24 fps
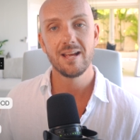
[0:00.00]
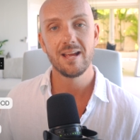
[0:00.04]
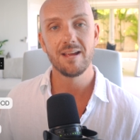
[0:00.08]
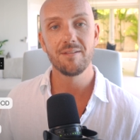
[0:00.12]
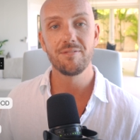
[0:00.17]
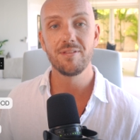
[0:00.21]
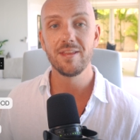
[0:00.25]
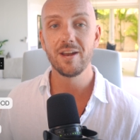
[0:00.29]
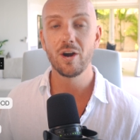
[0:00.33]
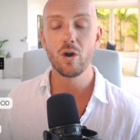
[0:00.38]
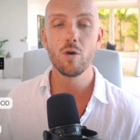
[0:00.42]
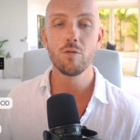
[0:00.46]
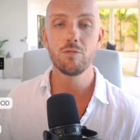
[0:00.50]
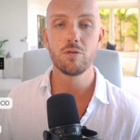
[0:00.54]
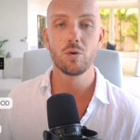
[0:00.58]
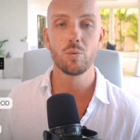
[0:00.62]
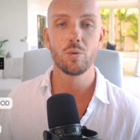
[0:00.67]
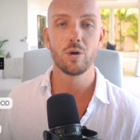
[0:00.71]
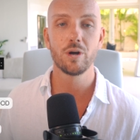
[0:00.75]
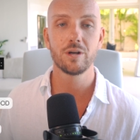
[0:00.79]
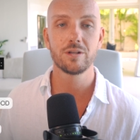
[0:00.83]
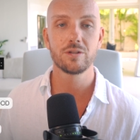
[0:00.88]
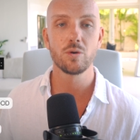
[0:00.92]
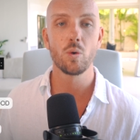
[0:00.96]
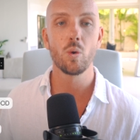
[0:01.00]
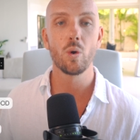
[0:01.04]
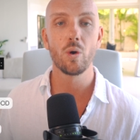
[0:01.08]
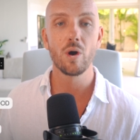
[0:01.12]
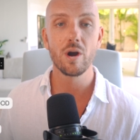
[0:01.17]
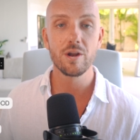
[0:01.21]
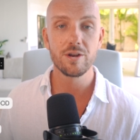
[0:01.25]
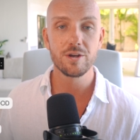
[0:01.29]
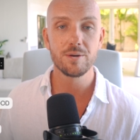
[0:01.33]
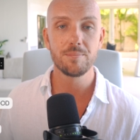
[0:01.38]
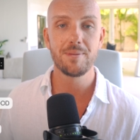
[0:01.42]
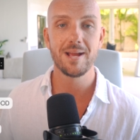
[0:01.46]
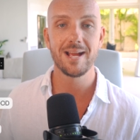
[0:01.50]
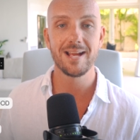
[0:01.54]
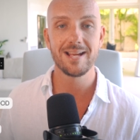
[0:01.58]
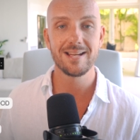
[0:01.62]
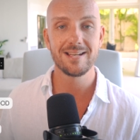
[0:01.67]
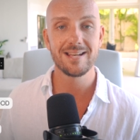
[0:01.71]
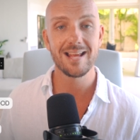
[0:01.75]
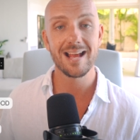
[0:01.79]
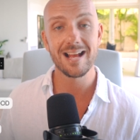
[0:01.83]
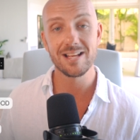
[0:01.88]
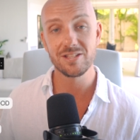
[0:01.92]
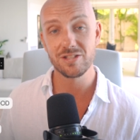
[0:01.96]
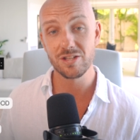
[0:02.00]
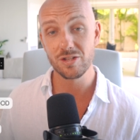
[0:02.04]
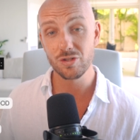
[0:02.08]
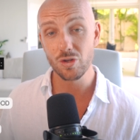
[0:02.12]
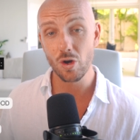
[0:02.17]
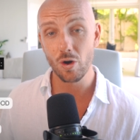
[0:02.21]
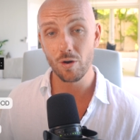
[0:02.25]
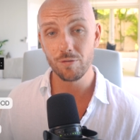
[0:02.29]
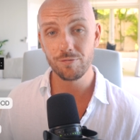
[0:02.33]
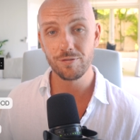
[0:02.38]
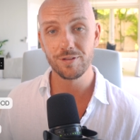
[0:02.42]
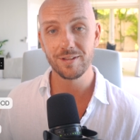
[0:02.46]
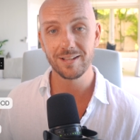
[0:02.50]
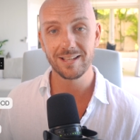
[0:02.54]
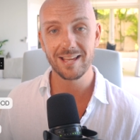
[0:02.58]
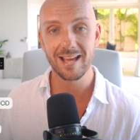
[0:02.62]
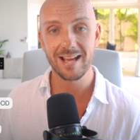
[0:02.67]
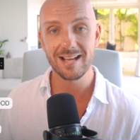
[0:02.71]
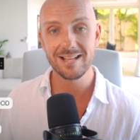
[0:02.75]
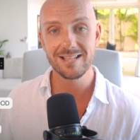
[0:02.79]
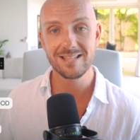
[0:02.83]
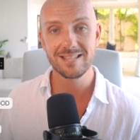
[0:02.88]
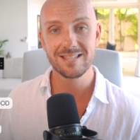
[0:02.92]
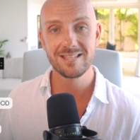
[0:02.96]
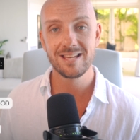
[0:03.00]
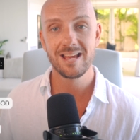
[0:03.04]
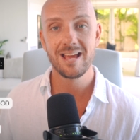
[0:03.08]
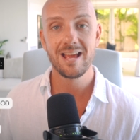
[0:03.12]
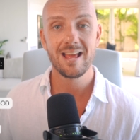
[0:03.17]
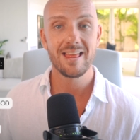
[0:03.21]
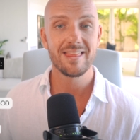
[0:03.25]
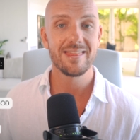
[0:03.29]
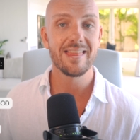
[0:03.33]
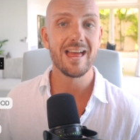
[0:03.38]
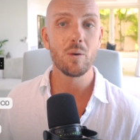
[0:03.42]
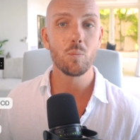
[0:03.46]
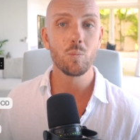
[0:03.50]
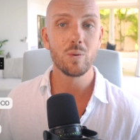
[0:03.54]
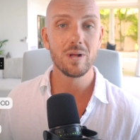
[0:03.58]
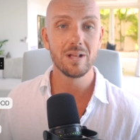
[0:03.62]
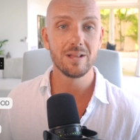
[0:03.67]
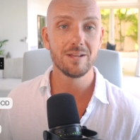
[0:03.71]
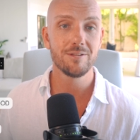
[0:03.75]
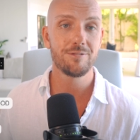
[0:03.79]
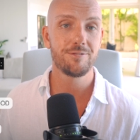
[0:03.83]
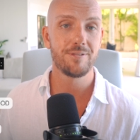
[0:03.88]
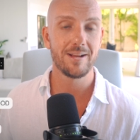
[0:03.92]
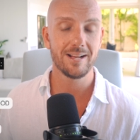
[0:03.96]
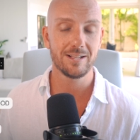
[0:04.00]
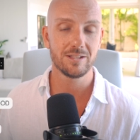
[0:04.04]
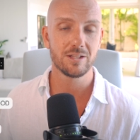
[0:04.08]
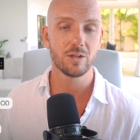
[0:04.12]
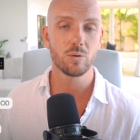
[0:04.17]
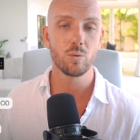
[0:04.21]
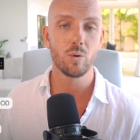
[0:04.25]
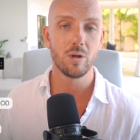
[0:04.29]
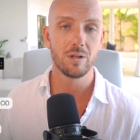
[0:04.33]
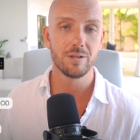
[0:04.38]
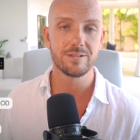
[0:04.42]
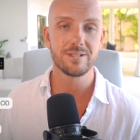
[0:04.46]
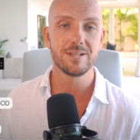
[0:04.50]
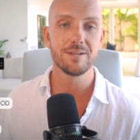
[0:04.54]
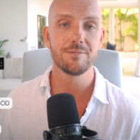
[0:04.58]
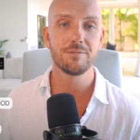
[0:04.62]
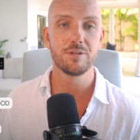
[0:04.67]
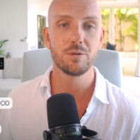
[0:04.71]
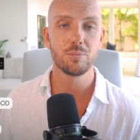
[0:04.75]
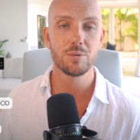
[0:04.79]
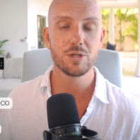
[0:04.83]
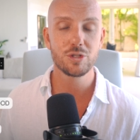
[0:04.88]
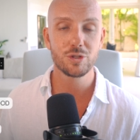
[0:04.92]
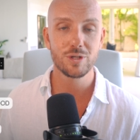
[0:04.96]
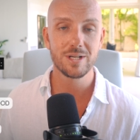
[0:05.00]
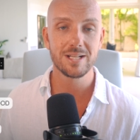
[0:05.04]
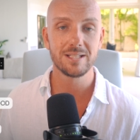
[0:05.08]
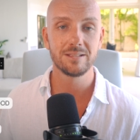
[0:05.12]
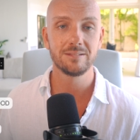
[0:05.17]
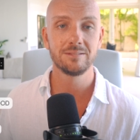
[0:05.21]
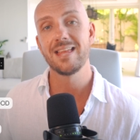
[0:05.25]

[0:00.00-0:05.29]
If they're overworked or underpaid, as is often the case, that will affect the quality of the retreat.